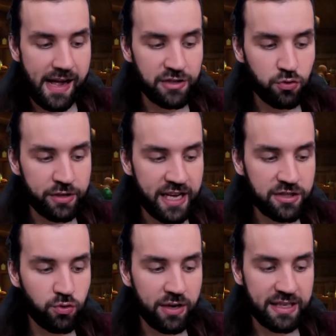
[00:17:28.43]
And so
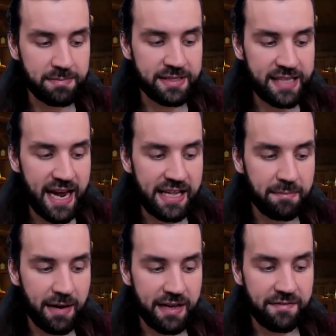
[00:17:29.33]
yes, you can
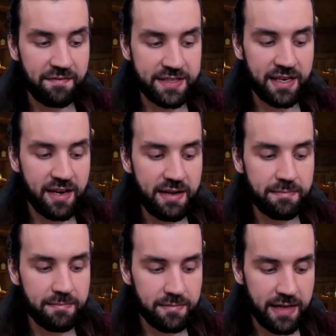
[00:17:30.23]
abstain by
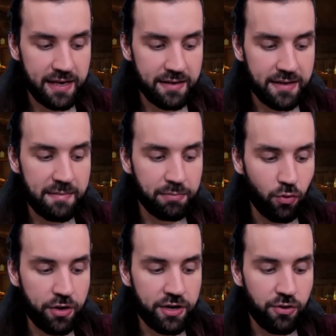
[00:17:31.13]
physically, like
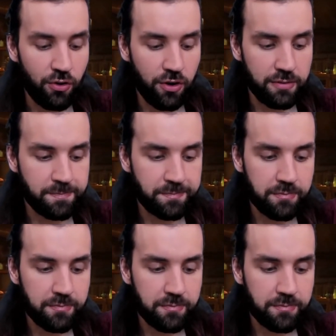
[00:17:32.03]
employing your